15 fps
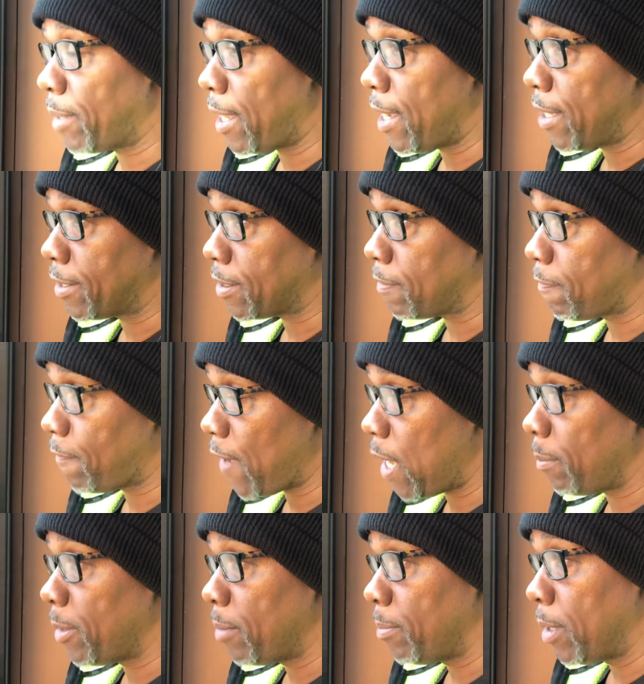has a
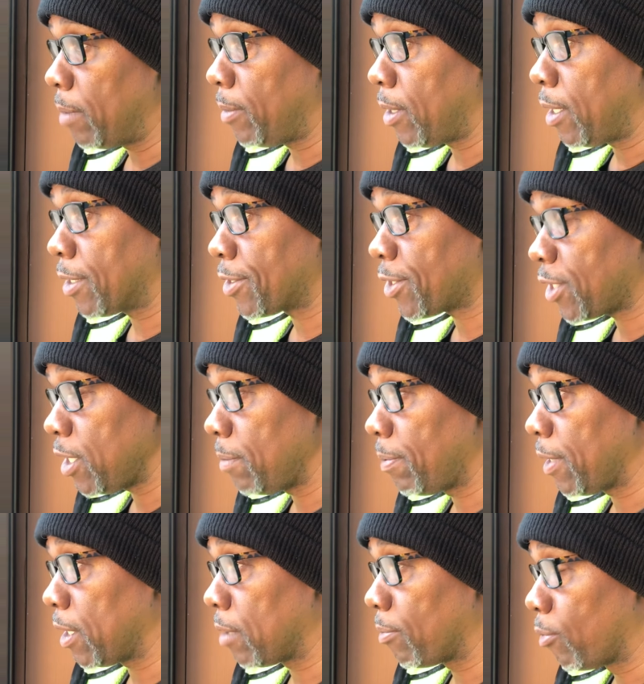family member, a
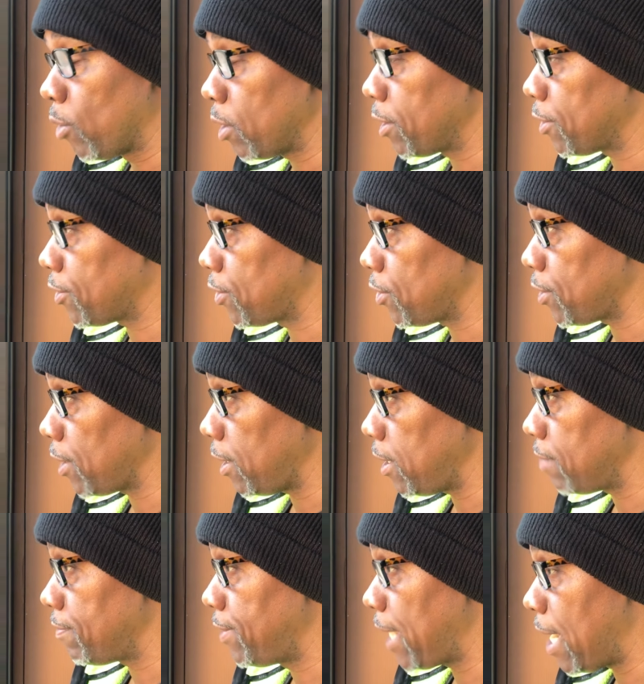sibling, a brother, a sister
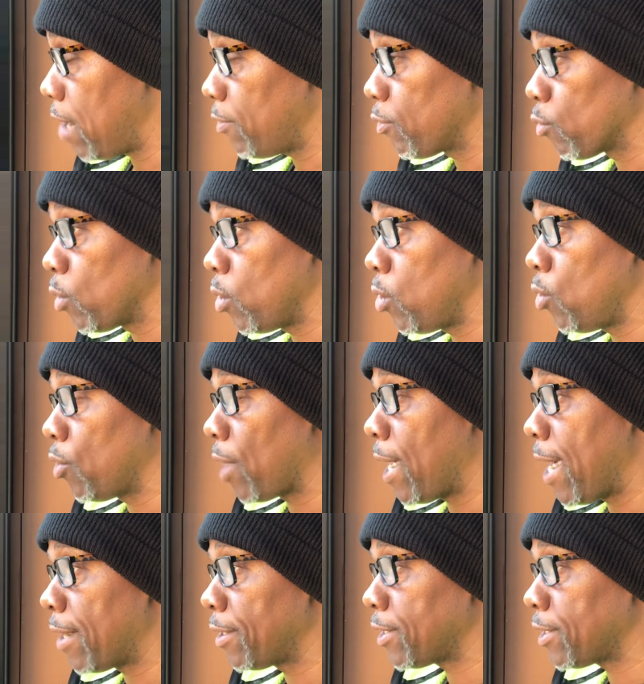live down the road or out of